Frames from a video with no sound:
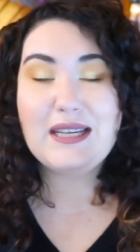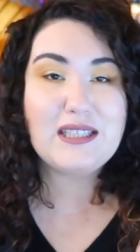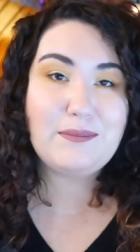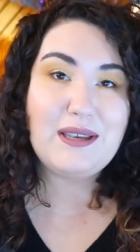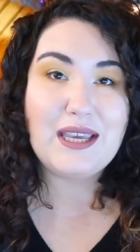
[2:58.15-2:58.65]

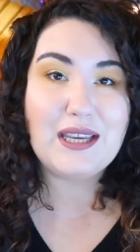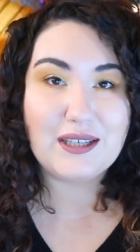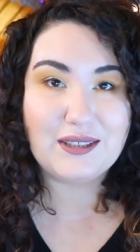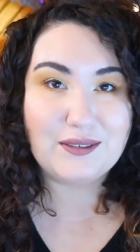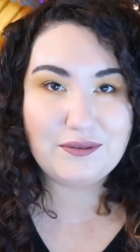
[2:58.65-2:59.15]
Speaking
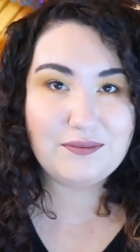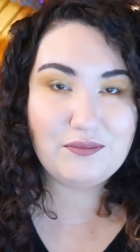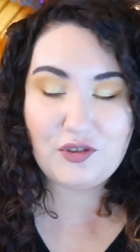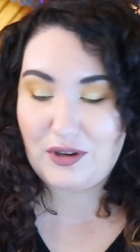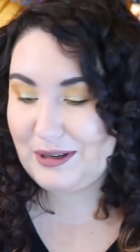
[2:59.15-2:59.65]
of
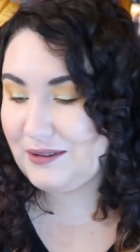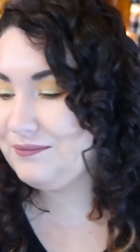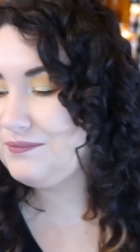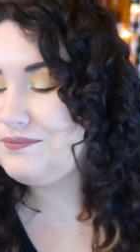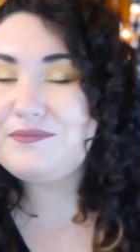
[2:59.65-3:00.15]
shipping,
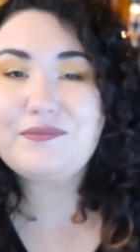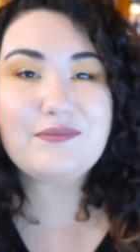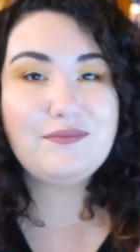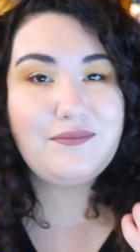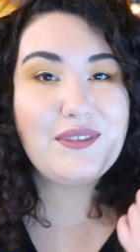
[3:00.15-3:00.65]

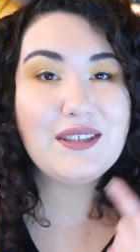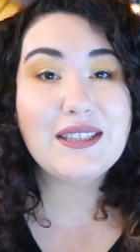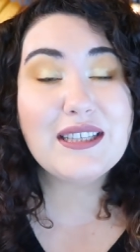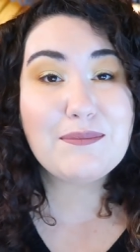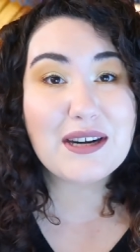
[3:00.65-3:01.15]

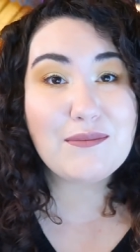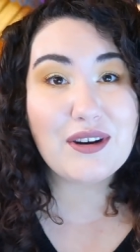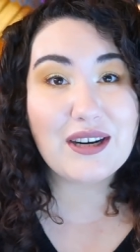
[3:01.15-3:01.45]
the lip that I'm